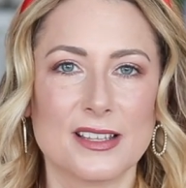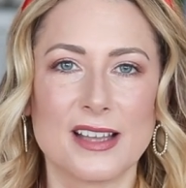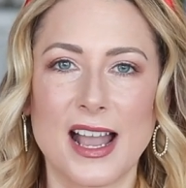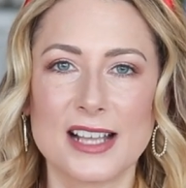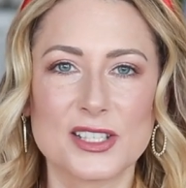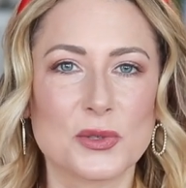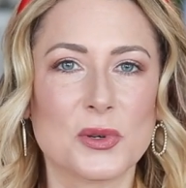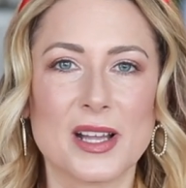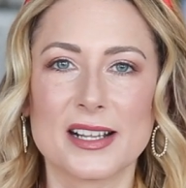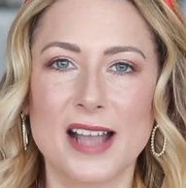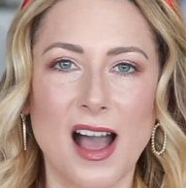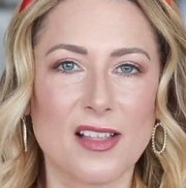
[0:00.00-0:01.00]
High school
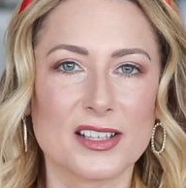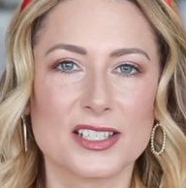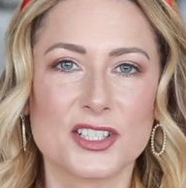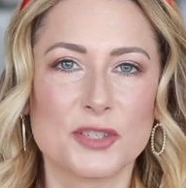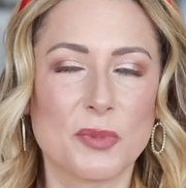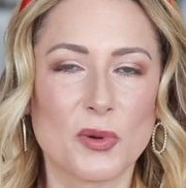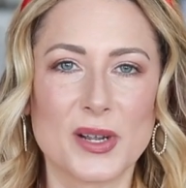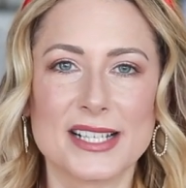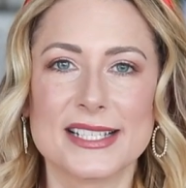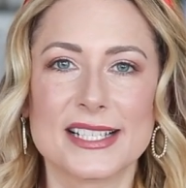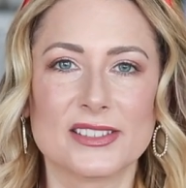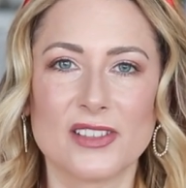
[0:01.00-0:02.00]
and college
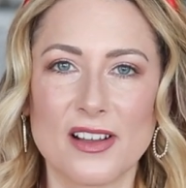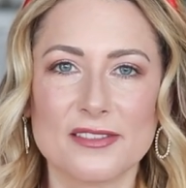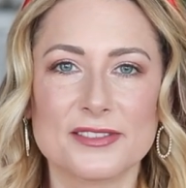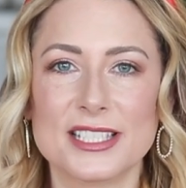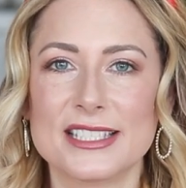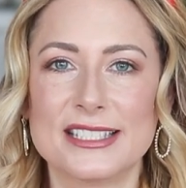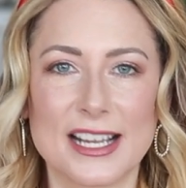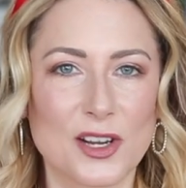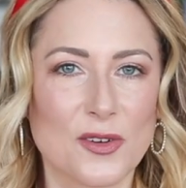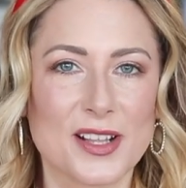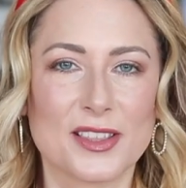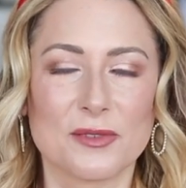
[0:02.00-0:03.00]
boys love to
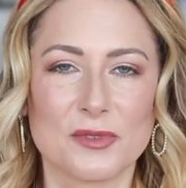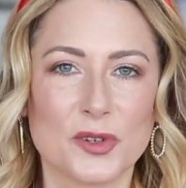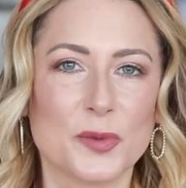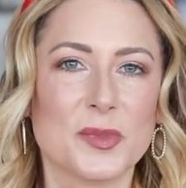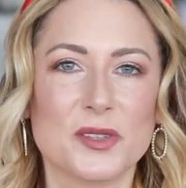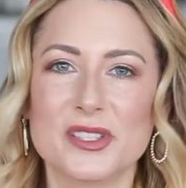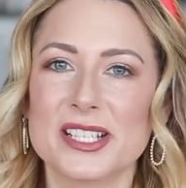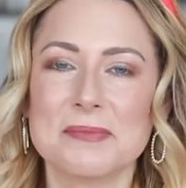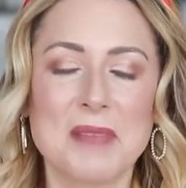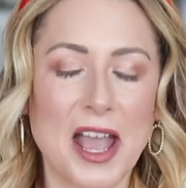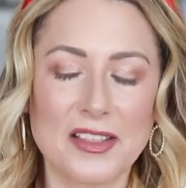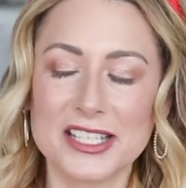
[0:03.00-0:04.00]
decorate their room
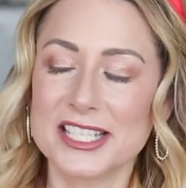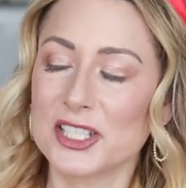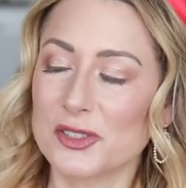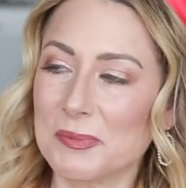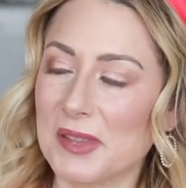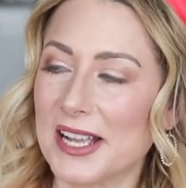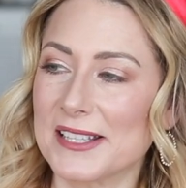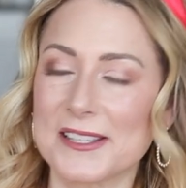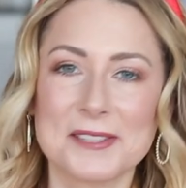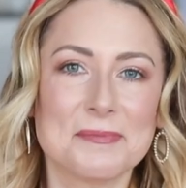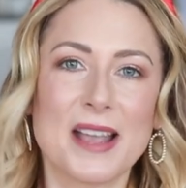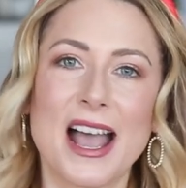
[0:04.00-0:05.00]
using LED strip
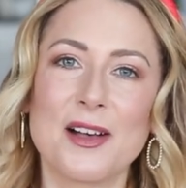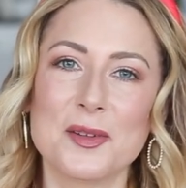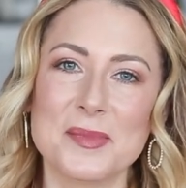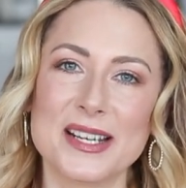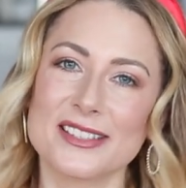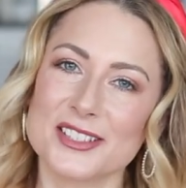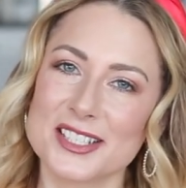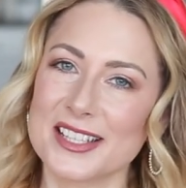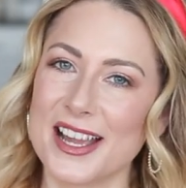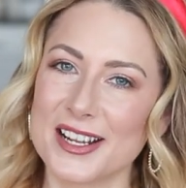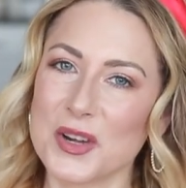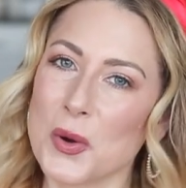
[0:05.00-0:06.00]
lights. I'll admit it looks
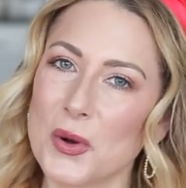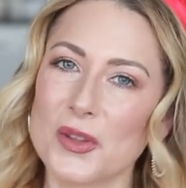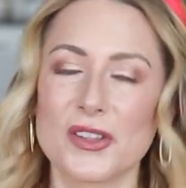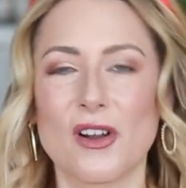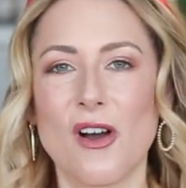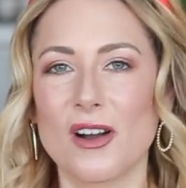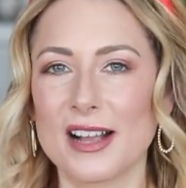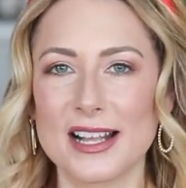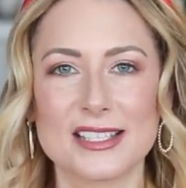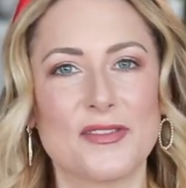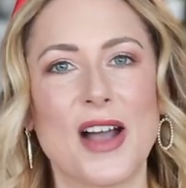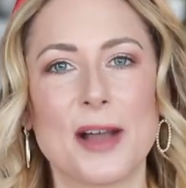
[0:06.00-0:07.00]
kind of cool. There are all
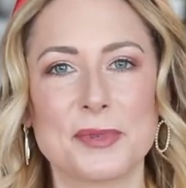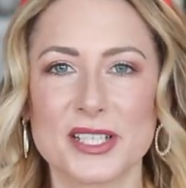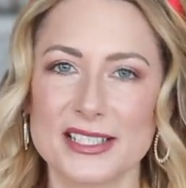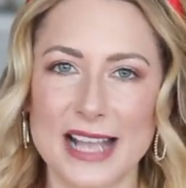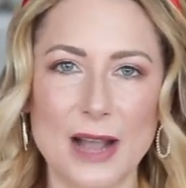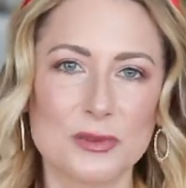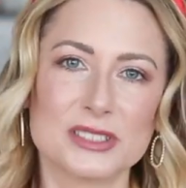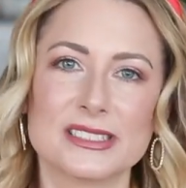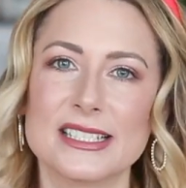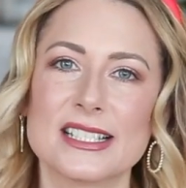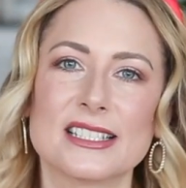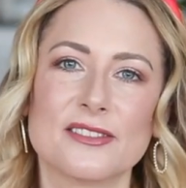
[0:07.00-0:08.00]
kinds of options. I will
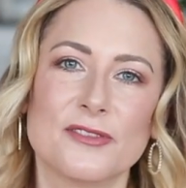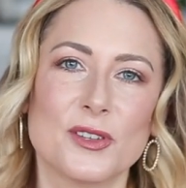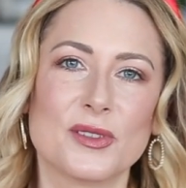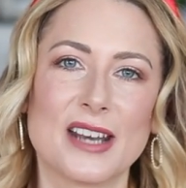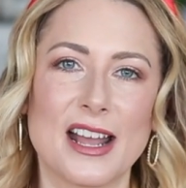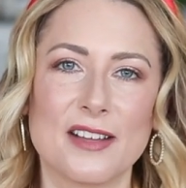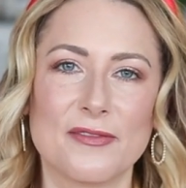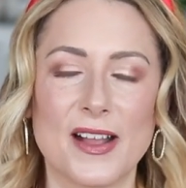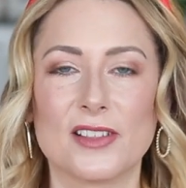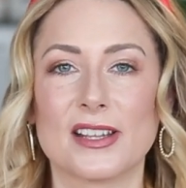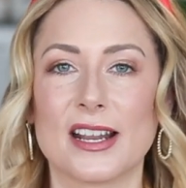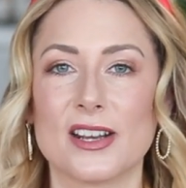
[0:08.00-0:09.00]
list a few that I have
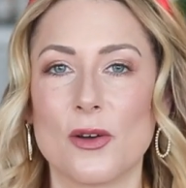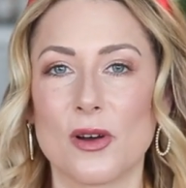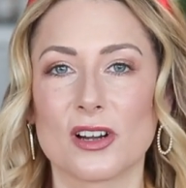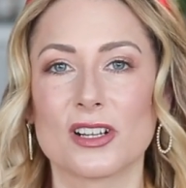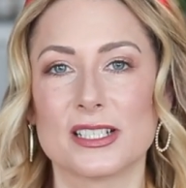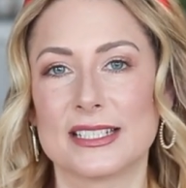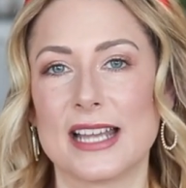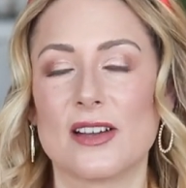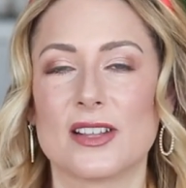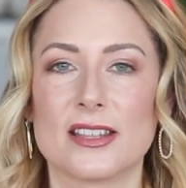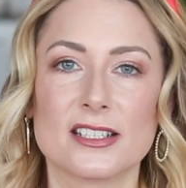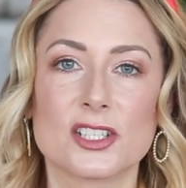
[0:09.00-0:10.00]
found that I know are good
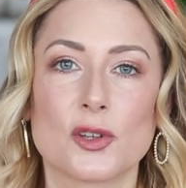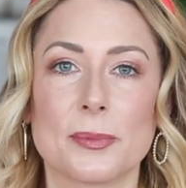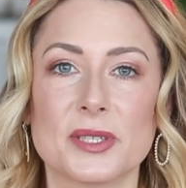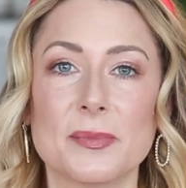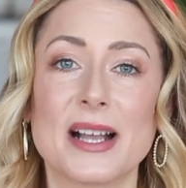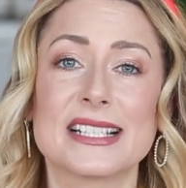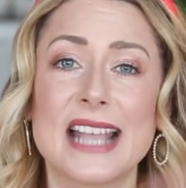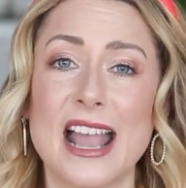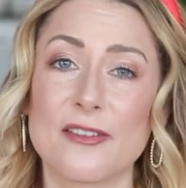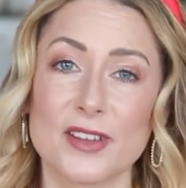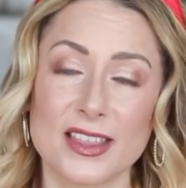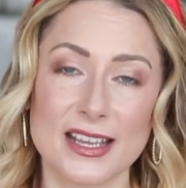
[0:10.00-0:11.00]
down in the description box.
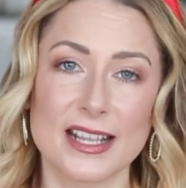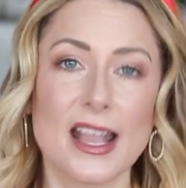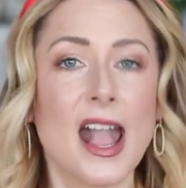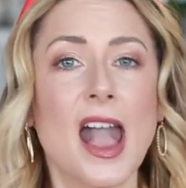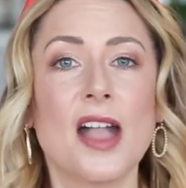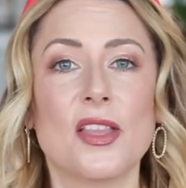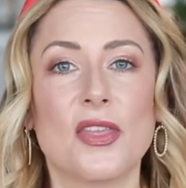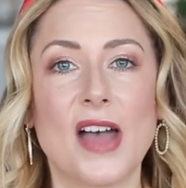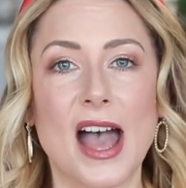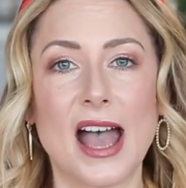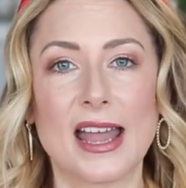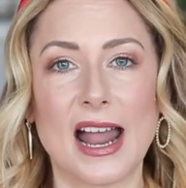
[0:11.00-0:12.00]
Everything
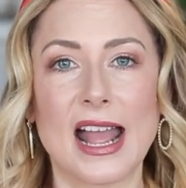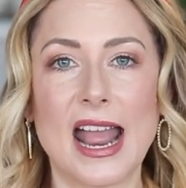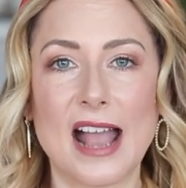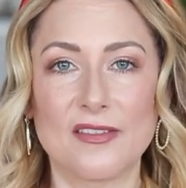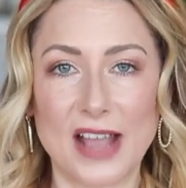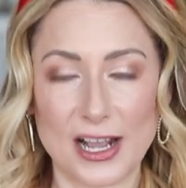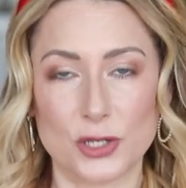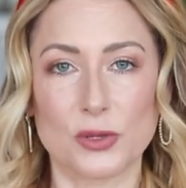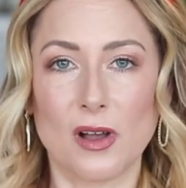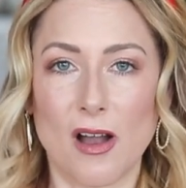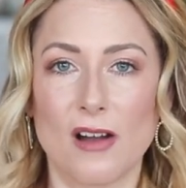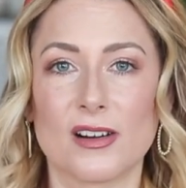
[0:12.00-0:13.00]
that I have
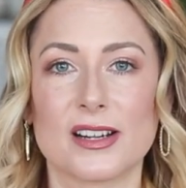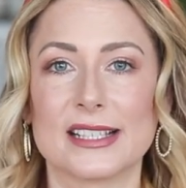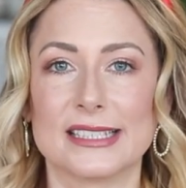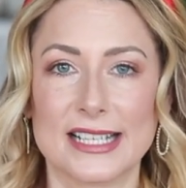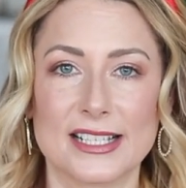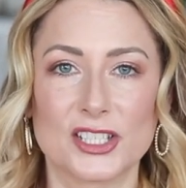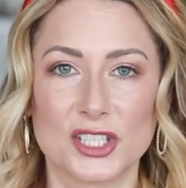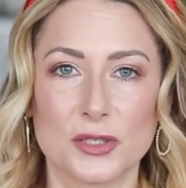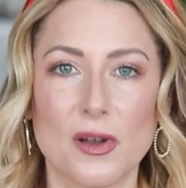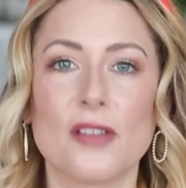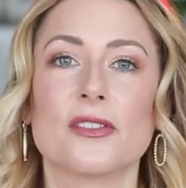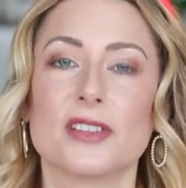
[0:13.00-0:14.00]
actual hard links
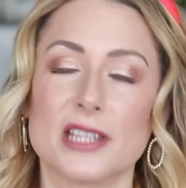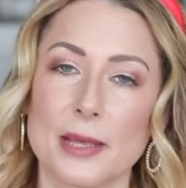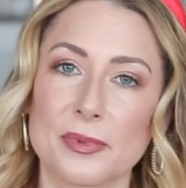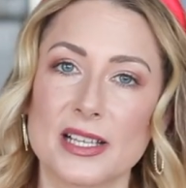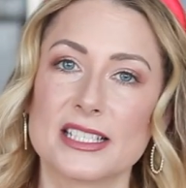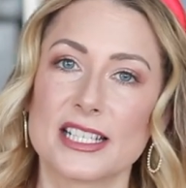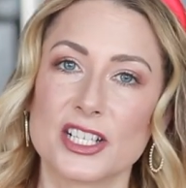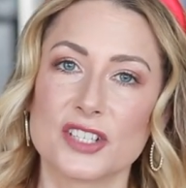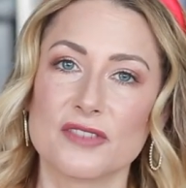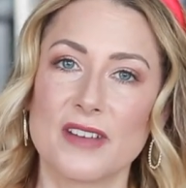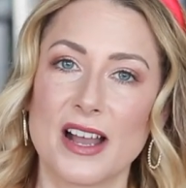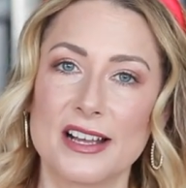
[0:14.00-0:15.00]
to other than that
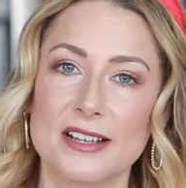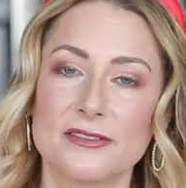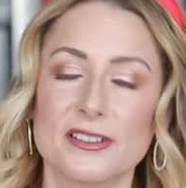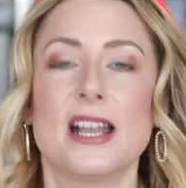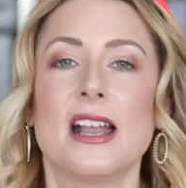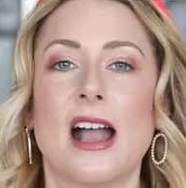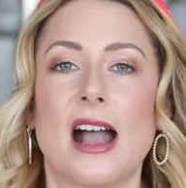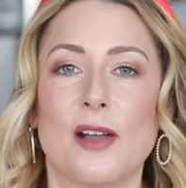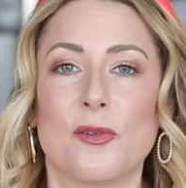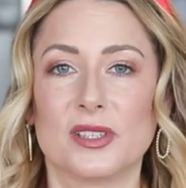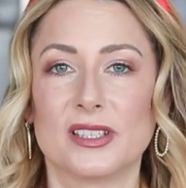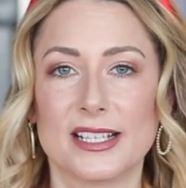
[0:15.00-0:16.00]
PlayStation 5, I
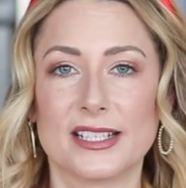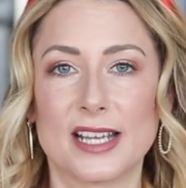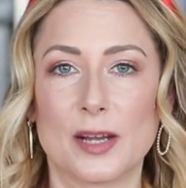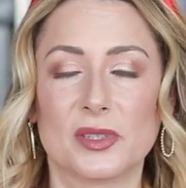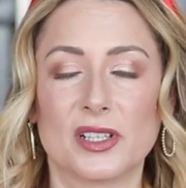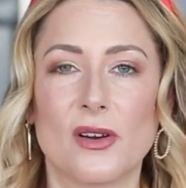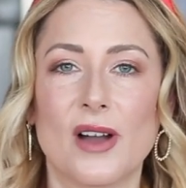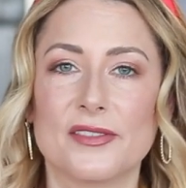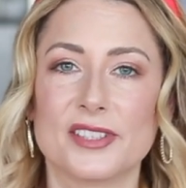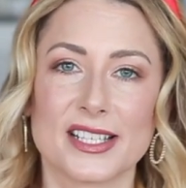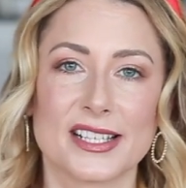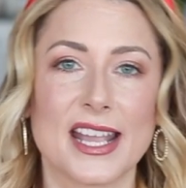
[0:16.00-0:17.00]
will link down below.
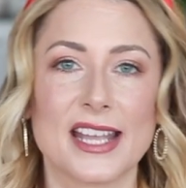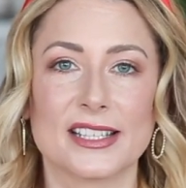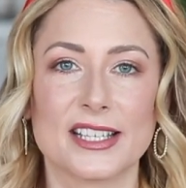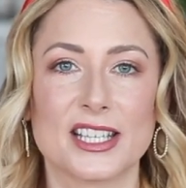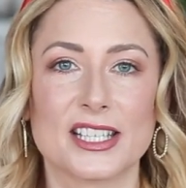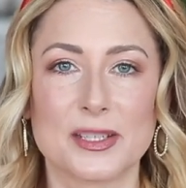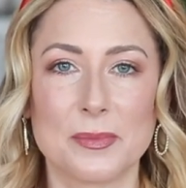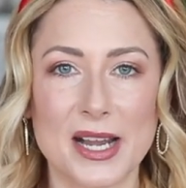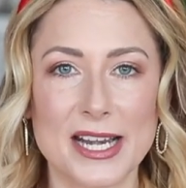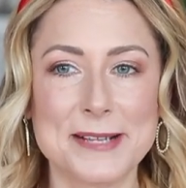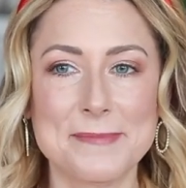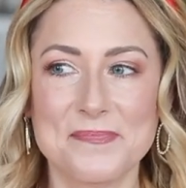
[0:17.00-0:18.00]
Obviously I can't link you to
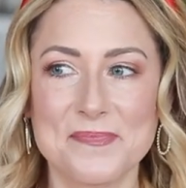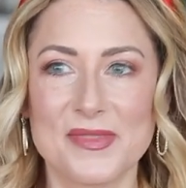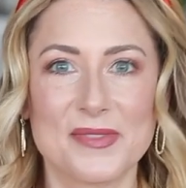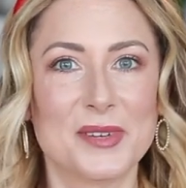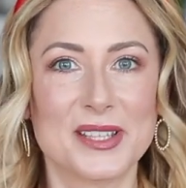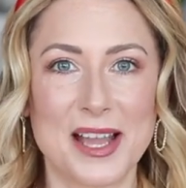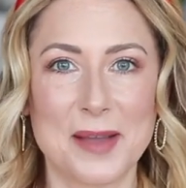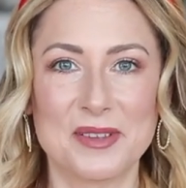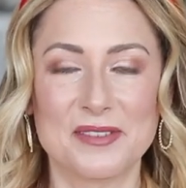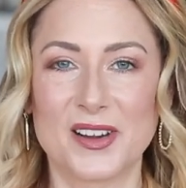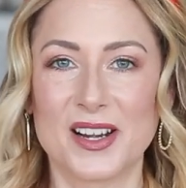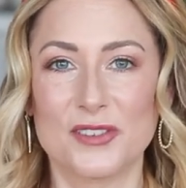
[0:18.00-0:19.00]
money. Wouldn't that be
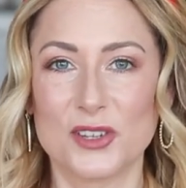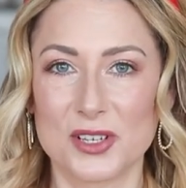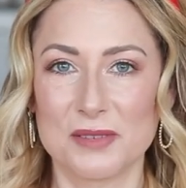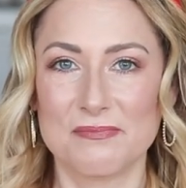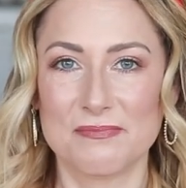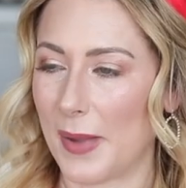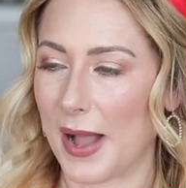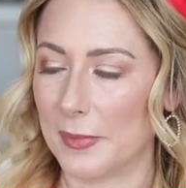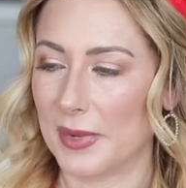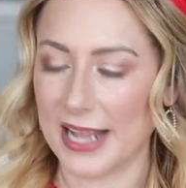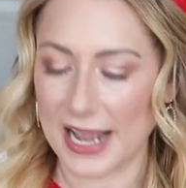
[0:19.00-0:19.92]
fun if you could buy money?